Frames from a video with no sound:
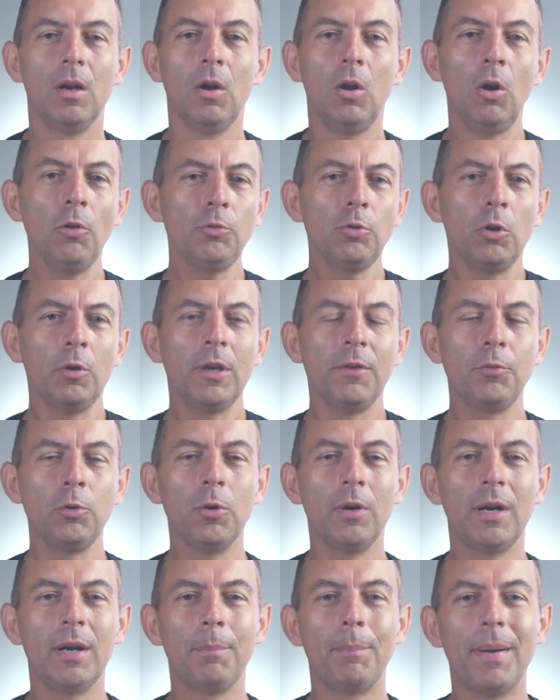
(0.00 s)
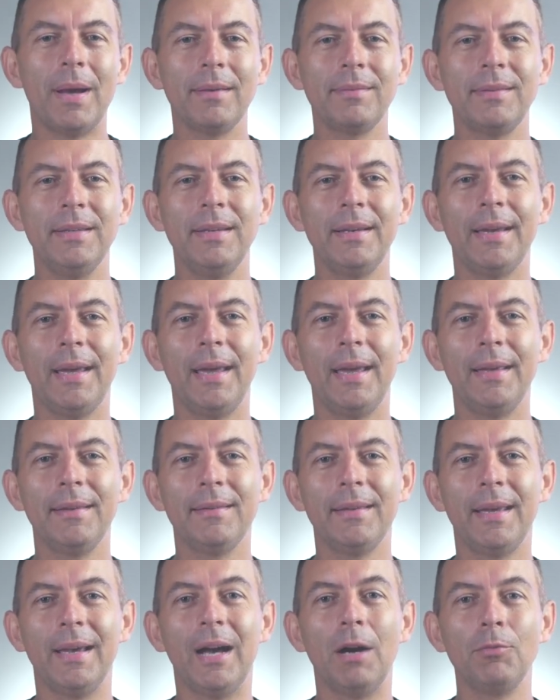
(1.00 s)
Also, if you are passing as
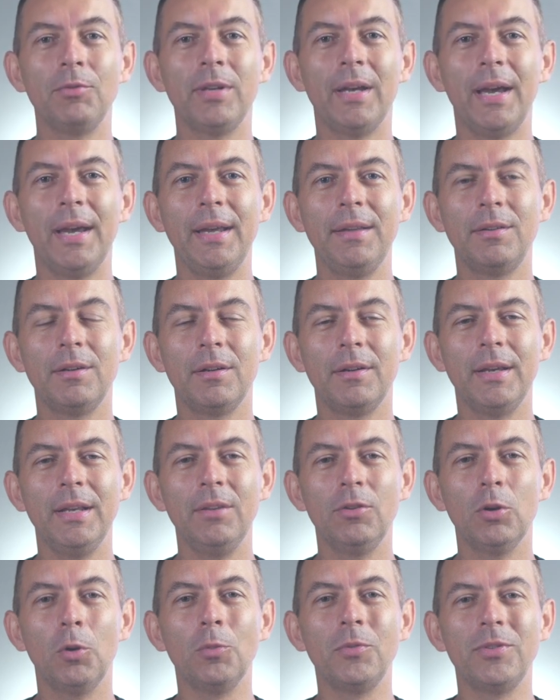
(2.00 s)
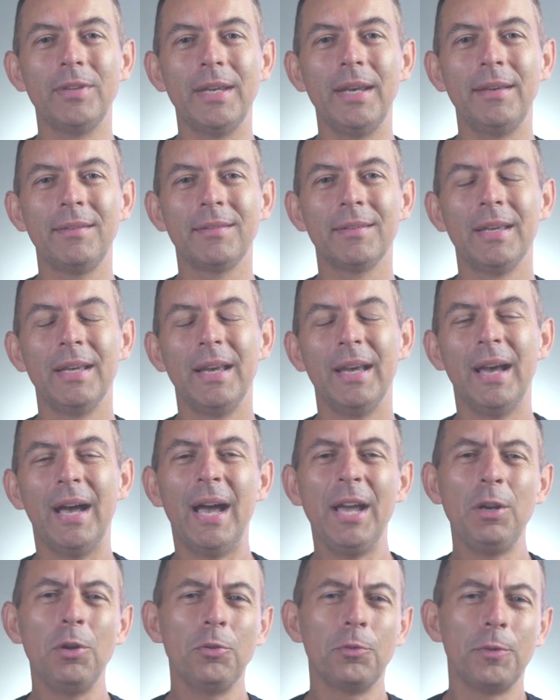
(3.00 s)
an outside hitter in zone 6,
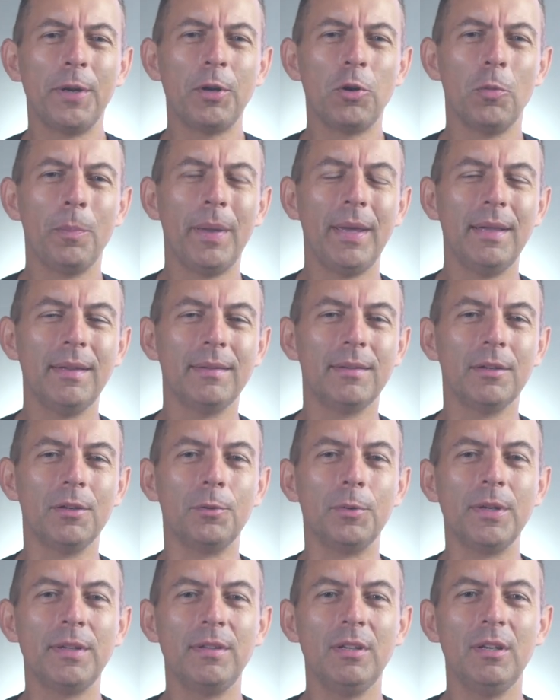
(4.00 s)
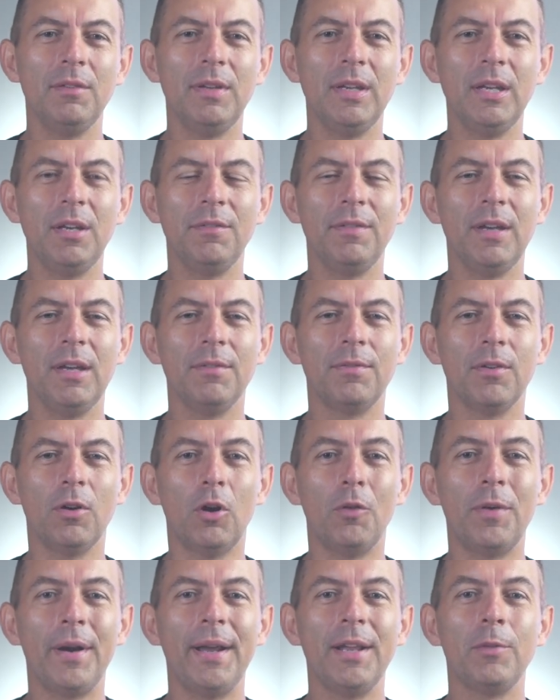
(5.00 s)
I don't recommend uh, receiving with
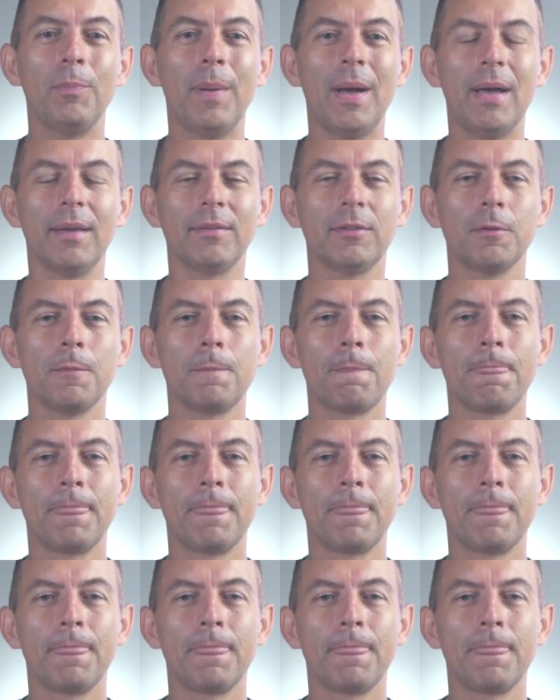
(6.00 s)
overhead pass.